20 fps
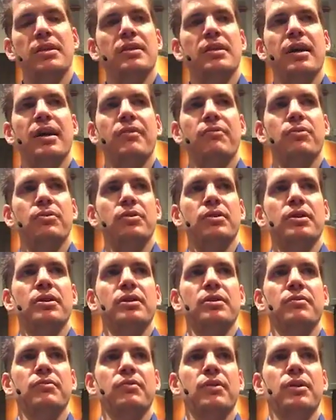to ever
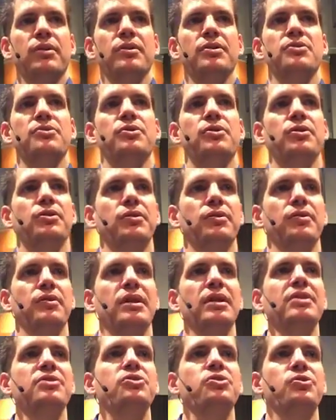live on this earth,
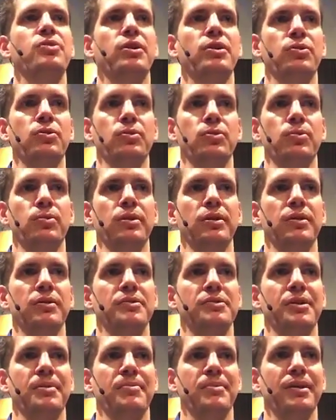he struggled with
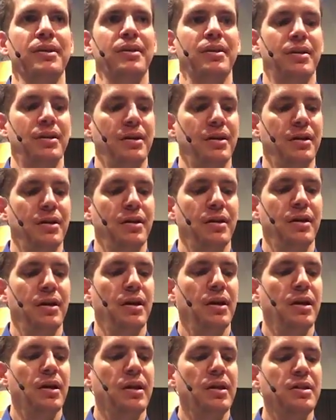something.
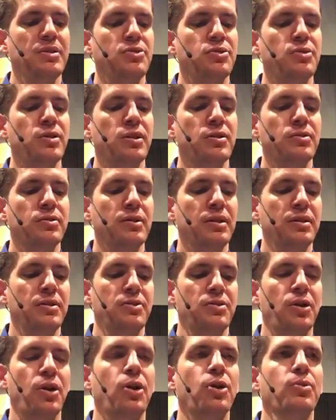He struggled that his
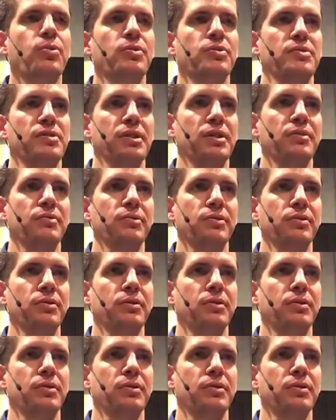heart was evil.